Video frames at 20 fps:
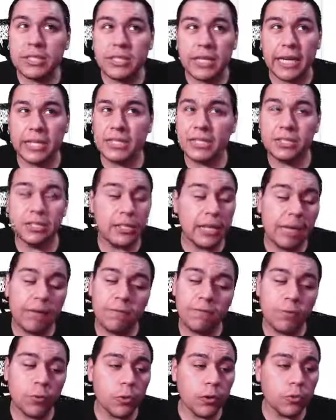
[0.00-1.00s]
I still
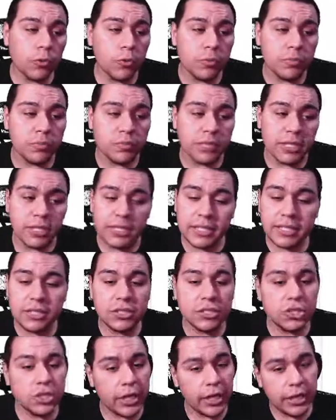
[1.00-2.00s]
have 4 groups. That didn't
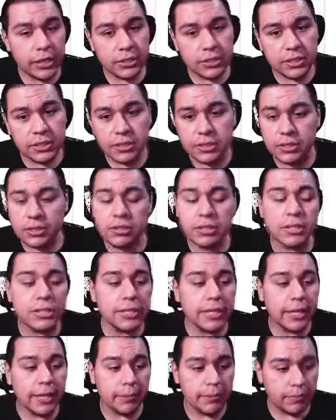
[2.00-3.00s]
change. It's still the
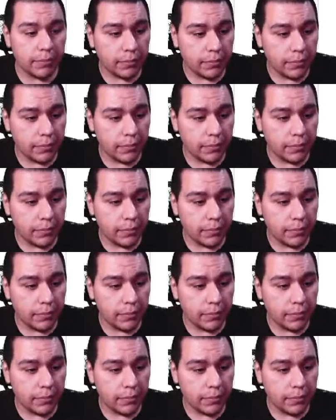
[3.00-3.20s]
same.